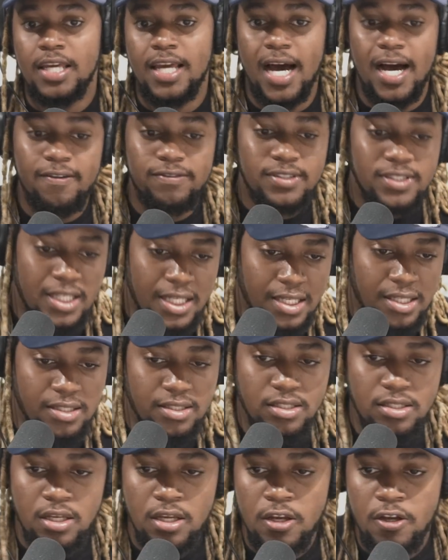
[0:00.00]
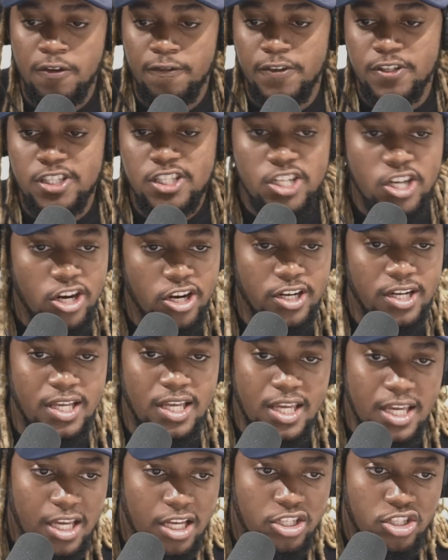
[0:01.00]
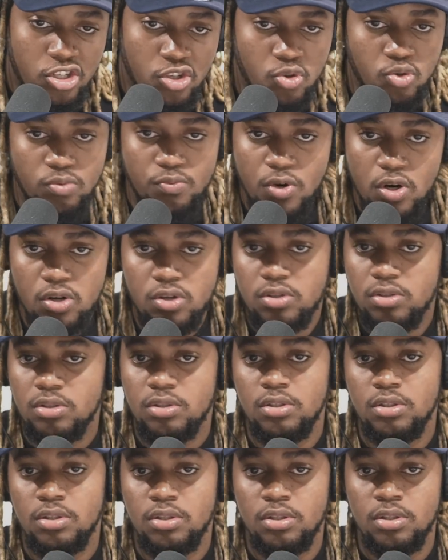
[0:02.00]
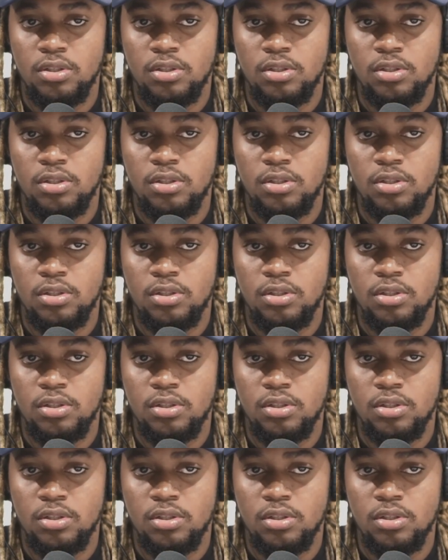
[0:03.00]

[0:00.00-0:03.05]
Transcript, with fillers: you have things for certain age group, bro.